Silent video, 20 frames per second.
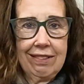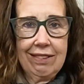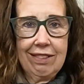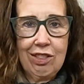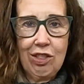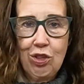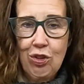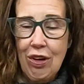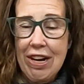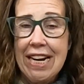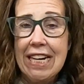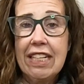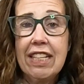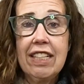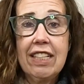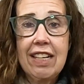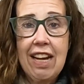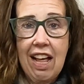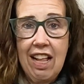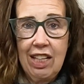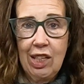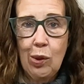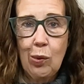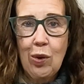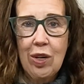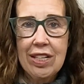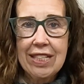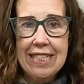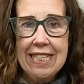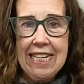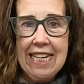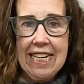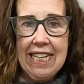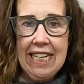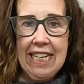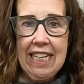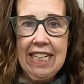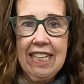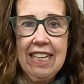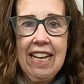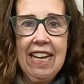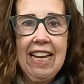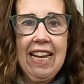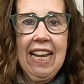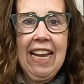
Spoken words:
stranded colorwork knitting,